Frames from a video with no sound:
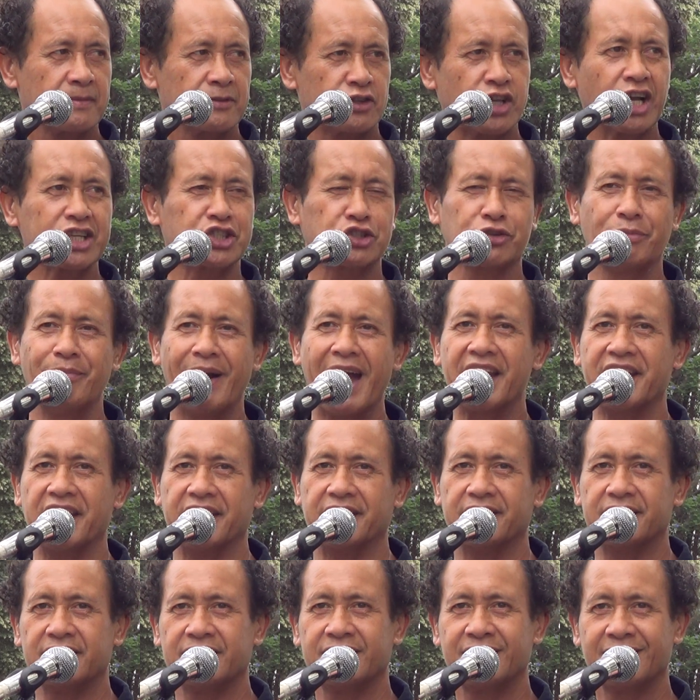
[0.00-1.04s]
Just to make it.
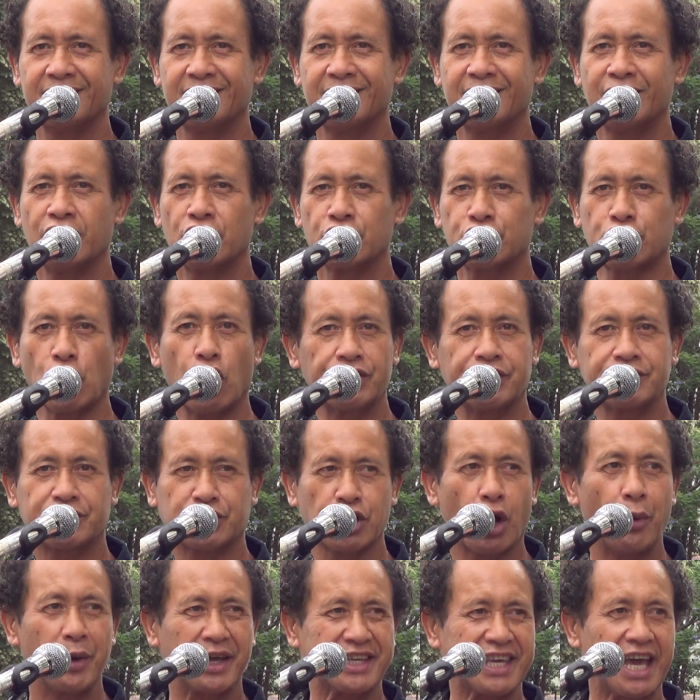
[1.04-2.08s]
So,
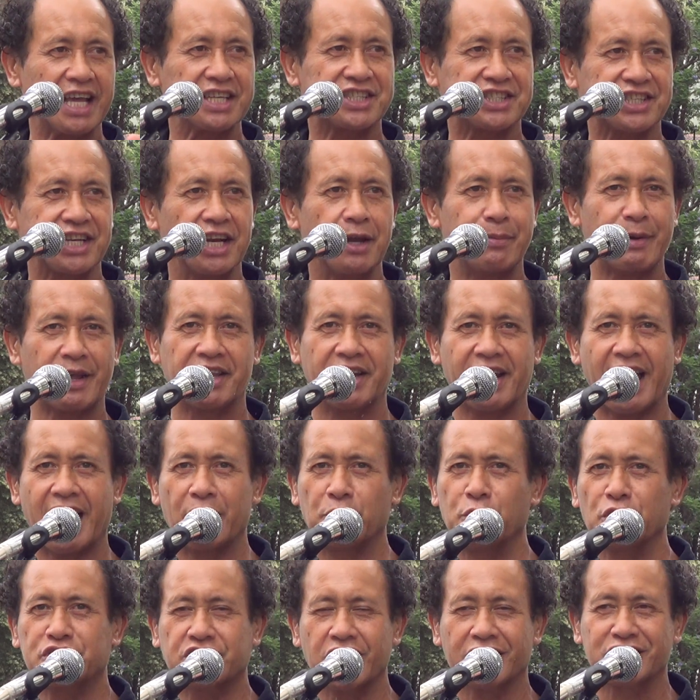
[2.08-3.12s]
so we can sleep at the night.
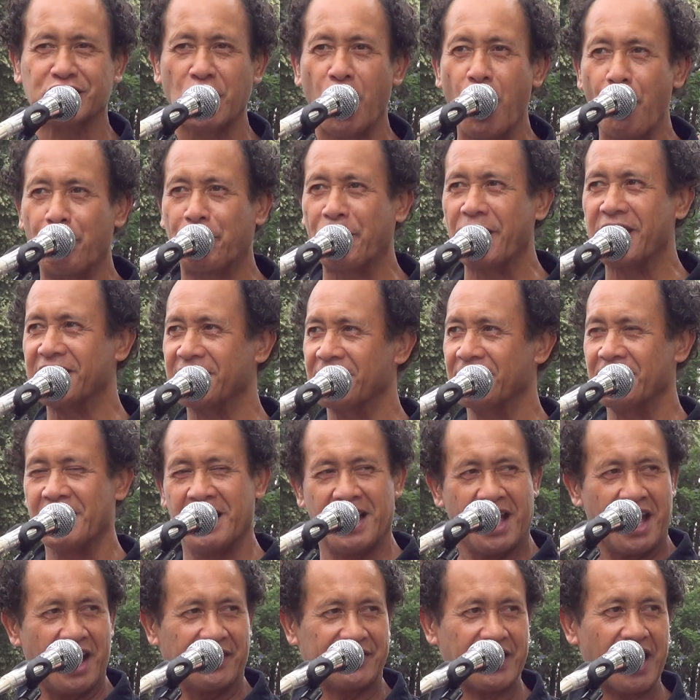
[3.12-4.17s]
We're just hoping
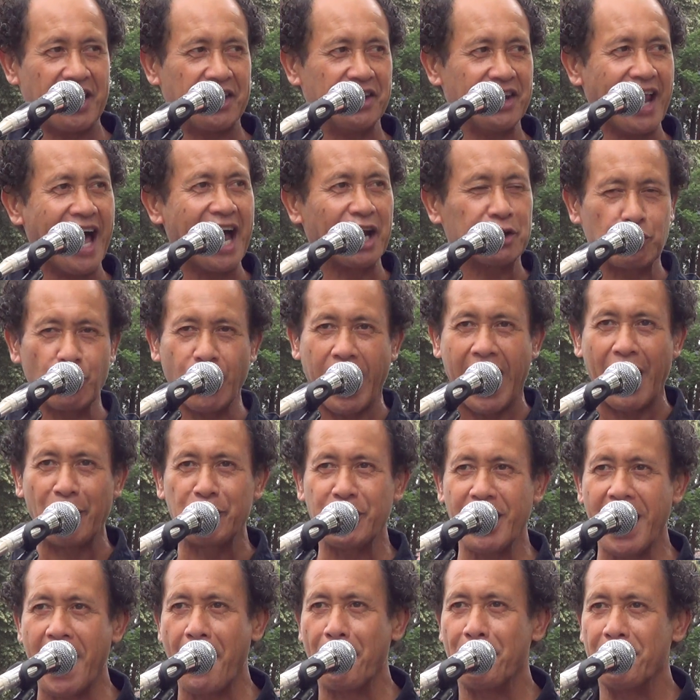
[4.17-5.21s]
that night we'll
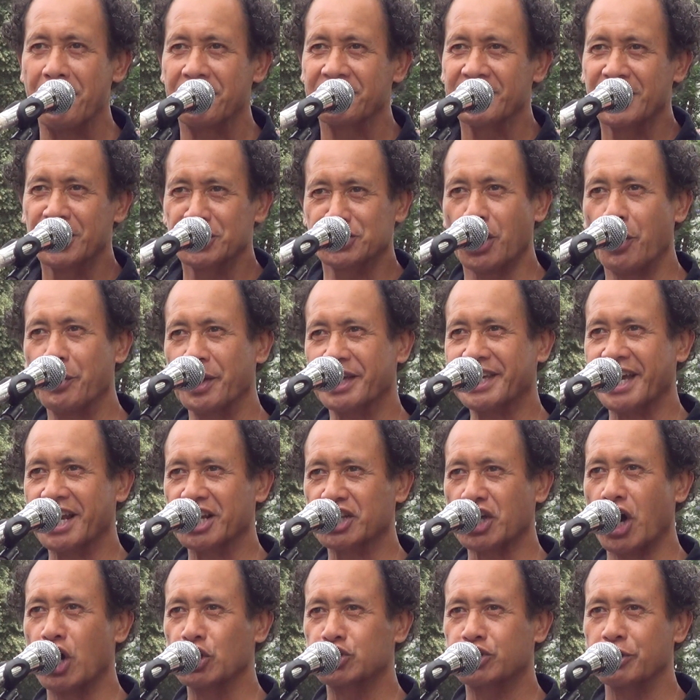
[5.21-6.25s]
hurry up so we can
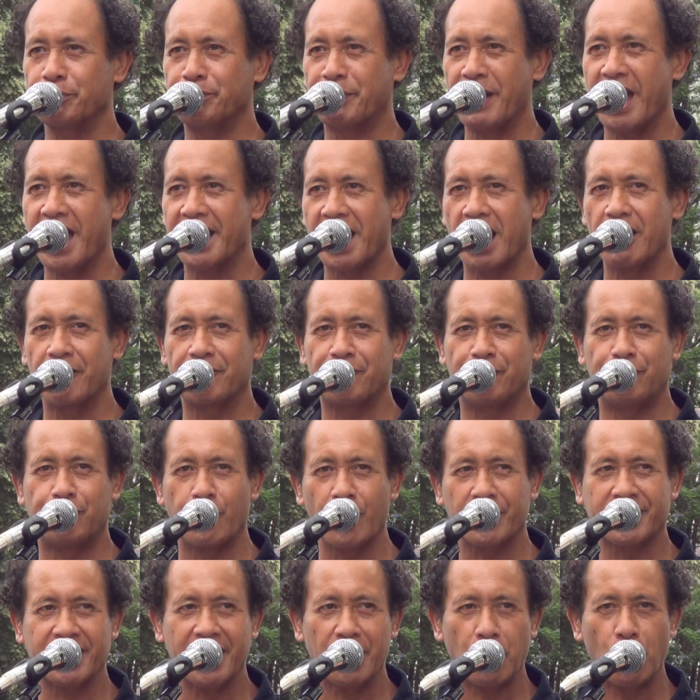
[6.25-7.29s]
go to bed and
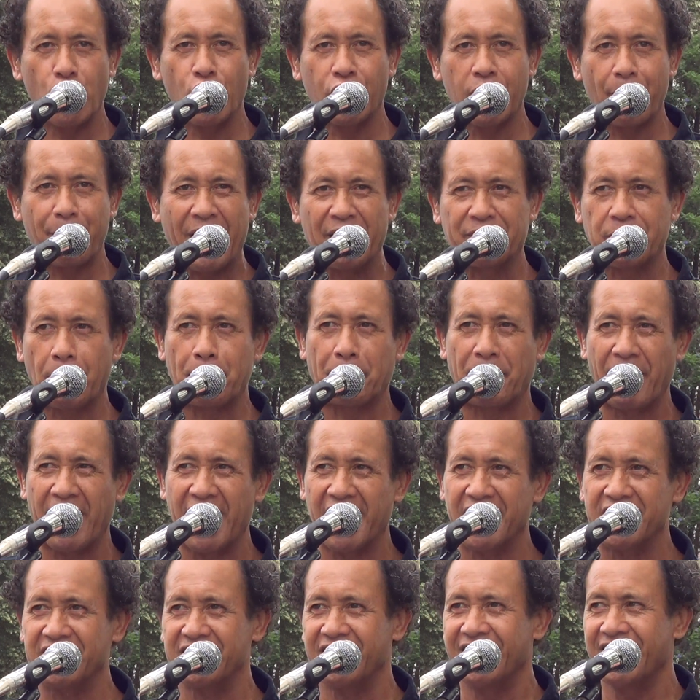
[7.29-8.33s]
forget all about the
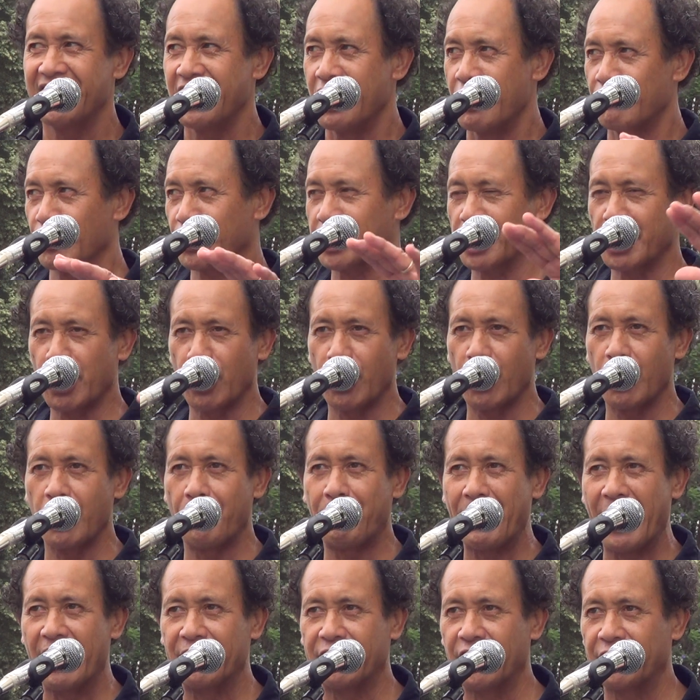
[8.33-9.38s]
pain, forget all
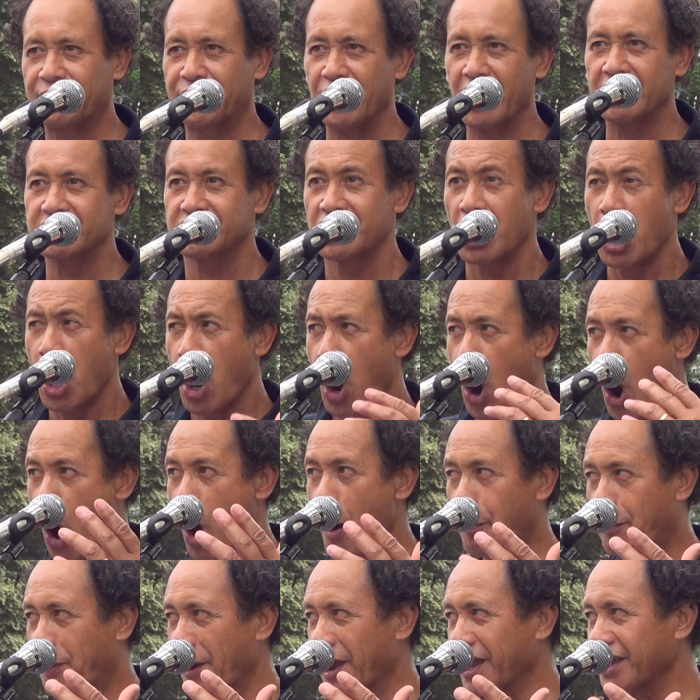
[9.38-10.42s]
about the things,
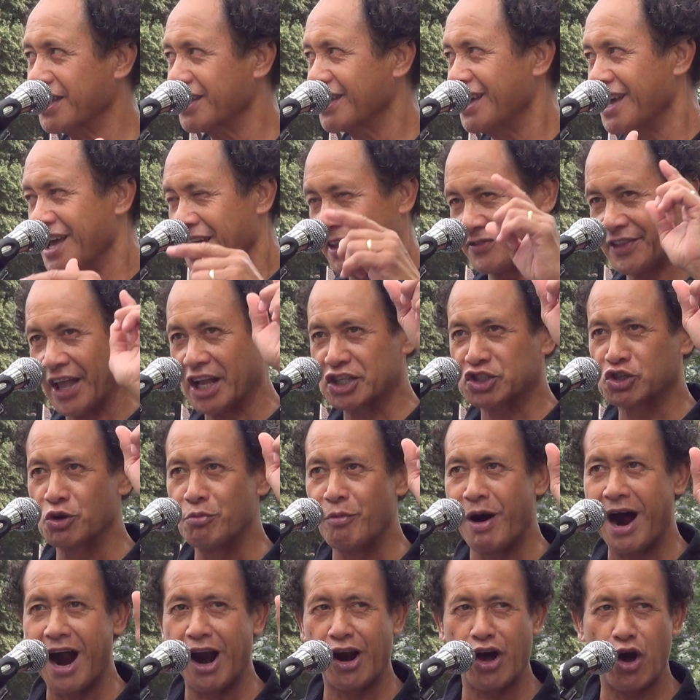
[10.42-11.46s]
hoping that
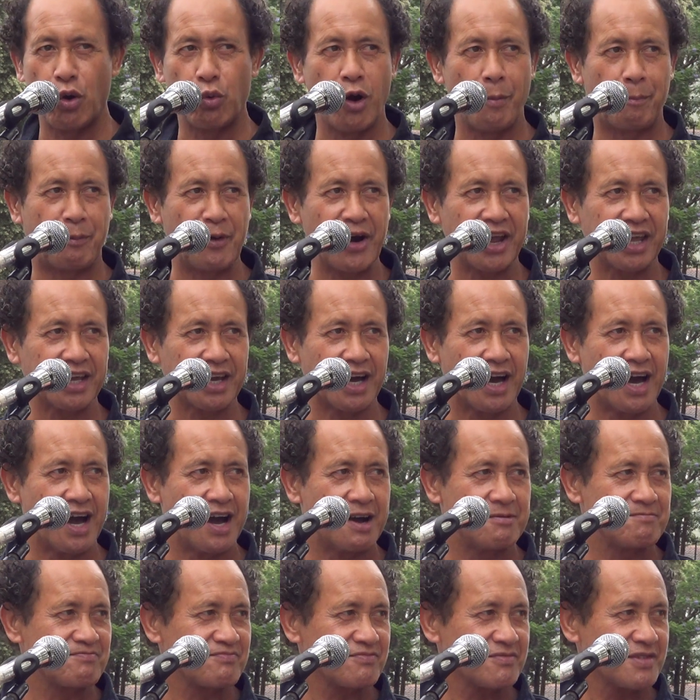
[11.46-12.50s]
tomorrow will bring a,
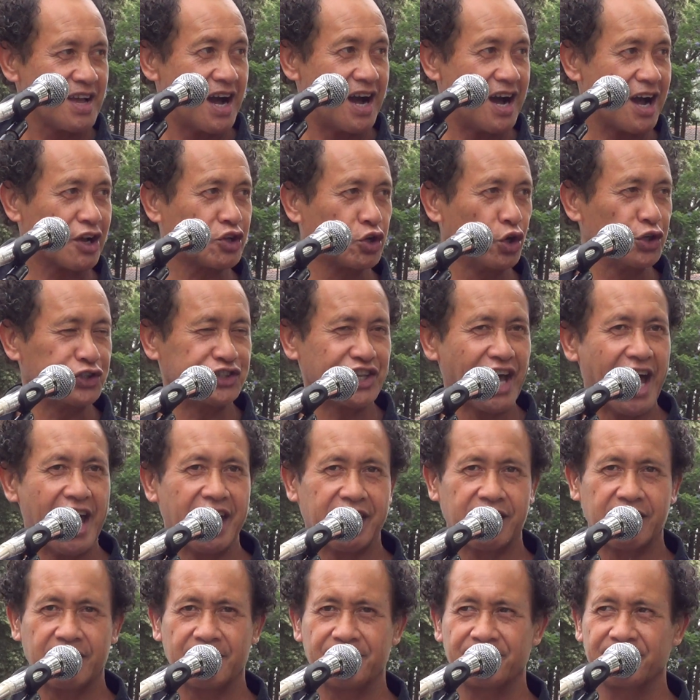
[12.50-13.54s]
a good
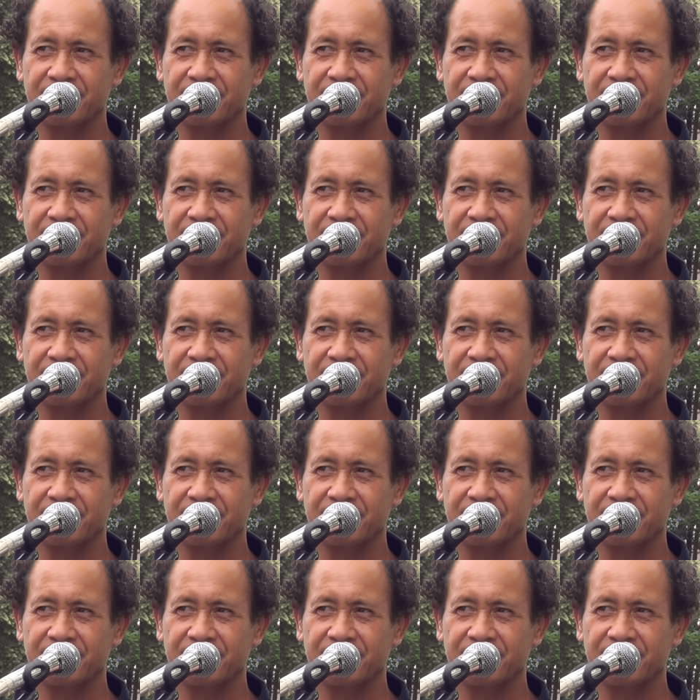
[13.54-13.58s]
day.